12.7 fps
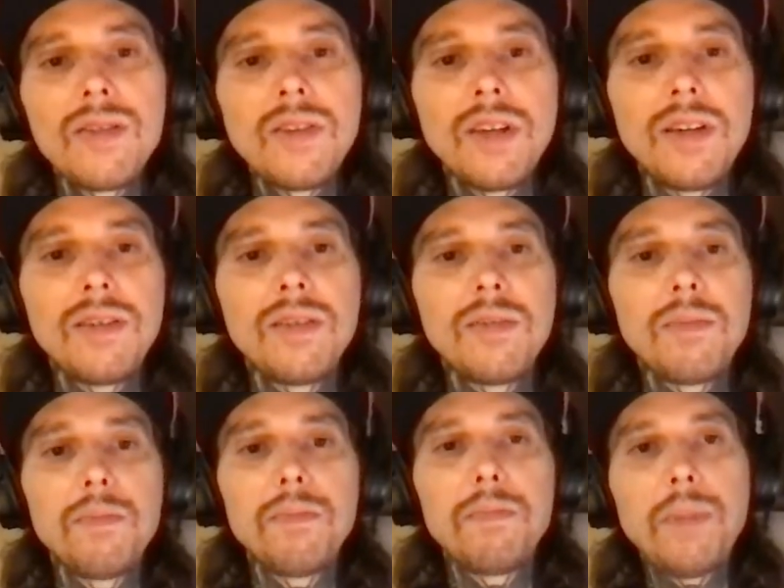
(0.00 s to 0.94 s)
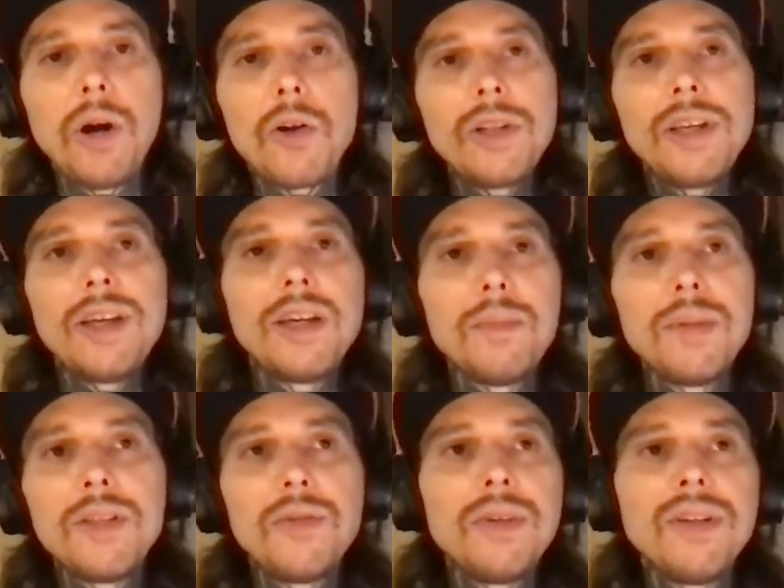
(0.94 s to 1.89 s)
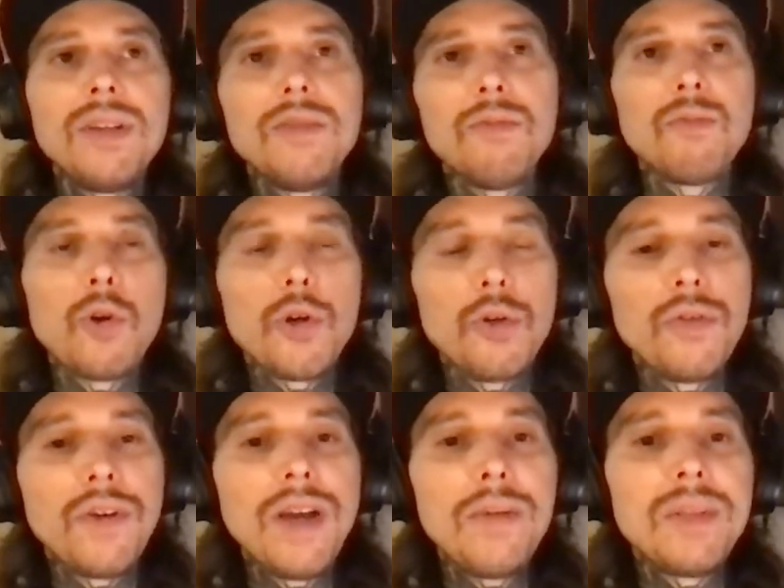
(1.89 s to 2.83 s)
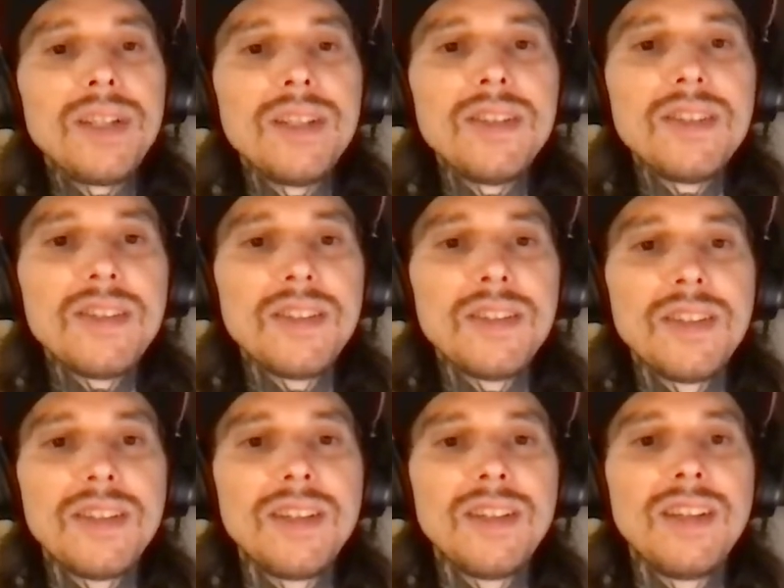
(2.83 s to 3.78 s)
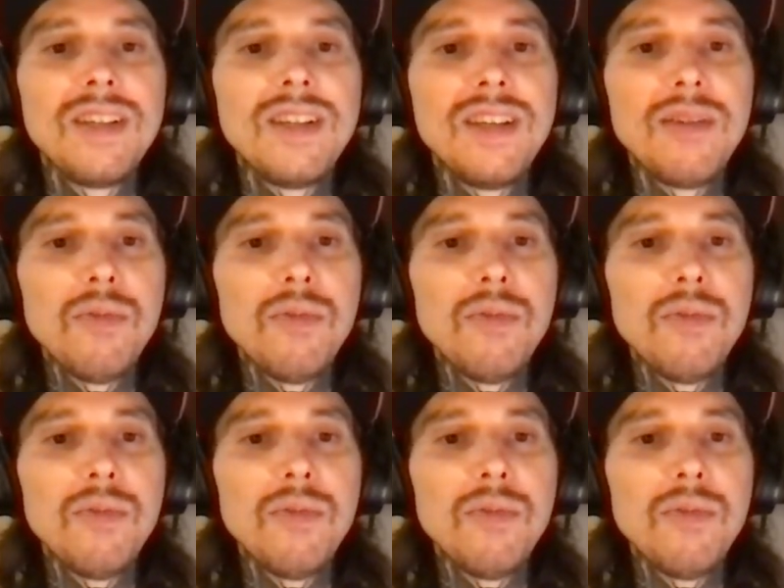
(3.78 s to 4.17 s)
like parleying between royal families. It